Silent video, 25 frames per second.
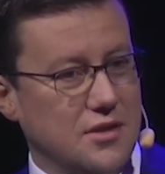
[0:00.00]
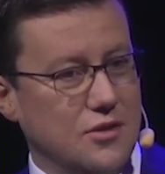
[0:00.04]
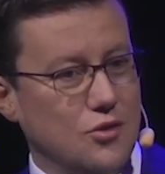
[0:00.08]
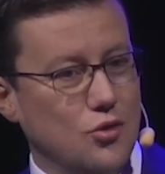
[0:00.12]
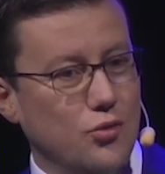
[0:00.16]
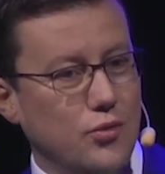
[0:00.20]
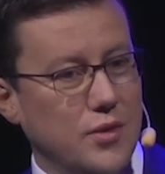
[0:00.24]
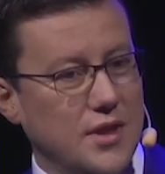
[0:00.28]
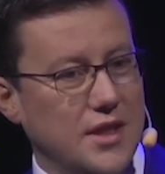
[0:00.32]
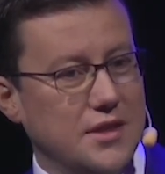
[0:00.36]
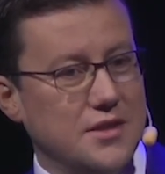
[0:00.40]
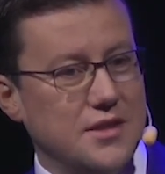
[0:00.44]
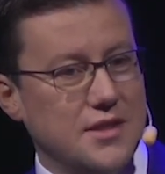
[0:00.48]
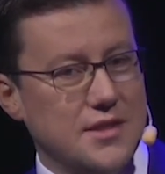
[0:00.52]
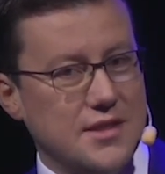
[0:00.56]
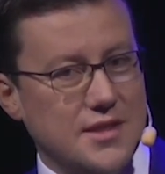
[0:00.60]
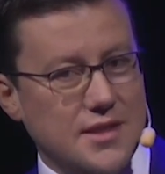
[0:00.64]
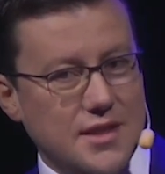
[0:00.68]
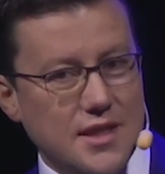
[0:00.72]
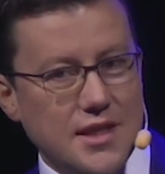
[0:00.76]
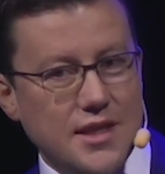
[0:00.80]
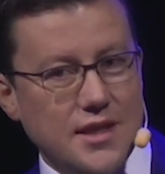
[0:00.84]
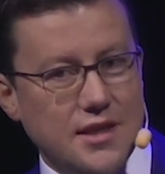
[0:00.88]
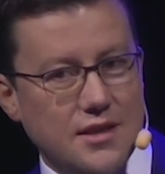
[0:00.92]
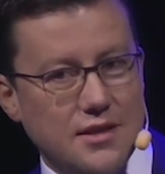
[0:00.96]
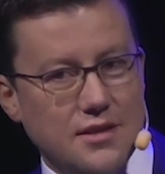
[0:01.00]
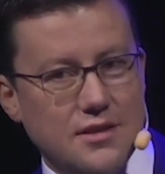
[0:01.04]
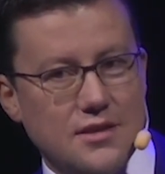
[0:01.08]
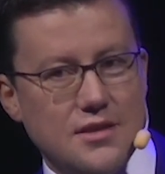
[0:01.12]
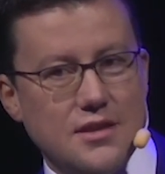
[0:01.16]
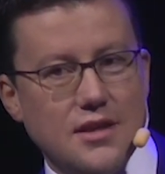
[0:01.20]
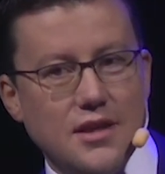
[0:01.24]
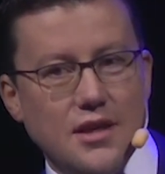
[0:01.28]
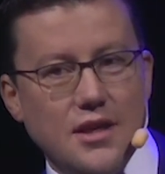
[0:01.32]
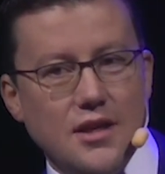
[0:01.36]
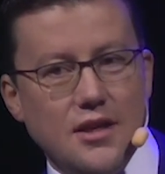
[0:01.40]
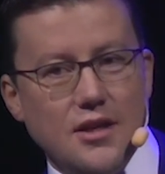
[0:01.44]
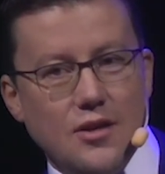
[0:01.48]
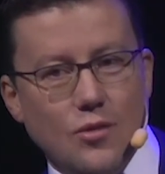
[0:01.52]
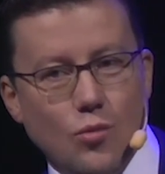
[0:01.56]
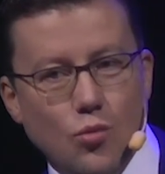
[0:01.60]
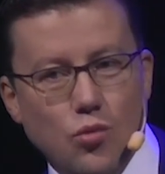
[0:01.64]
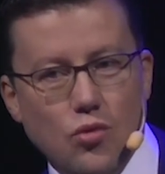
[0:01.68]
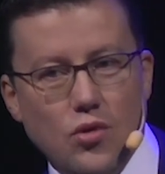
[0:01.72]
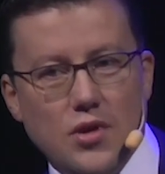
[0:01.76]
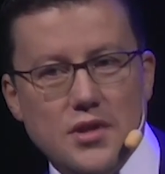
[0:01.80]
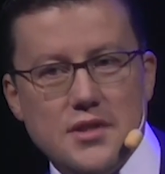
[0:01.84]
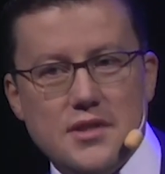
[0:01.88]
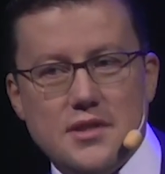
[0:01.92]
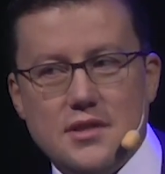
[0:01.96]
You will understand
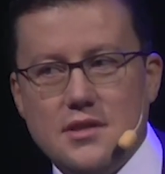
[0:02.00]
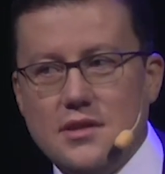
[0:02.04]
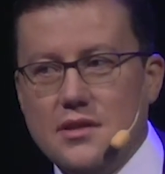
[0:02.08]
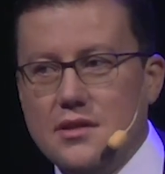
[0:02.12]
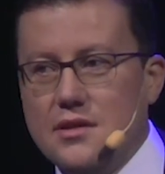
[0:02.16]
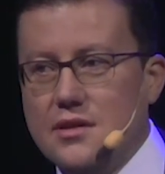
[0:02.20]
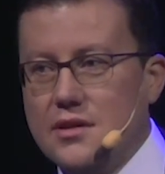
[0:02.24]
what